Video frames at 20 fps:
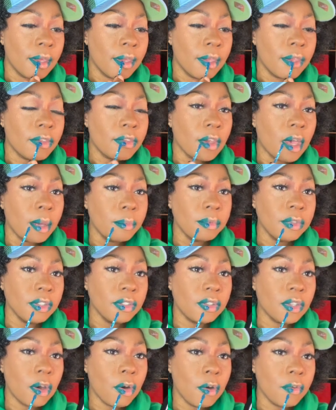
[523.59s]
So I'm
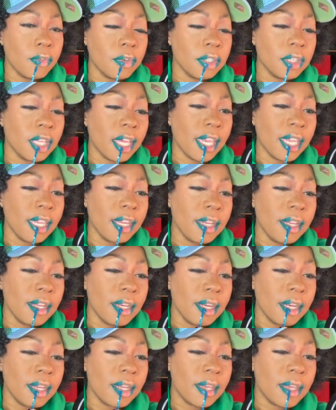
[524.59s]
just
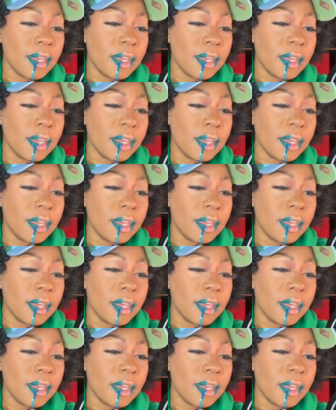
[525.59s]
overlaying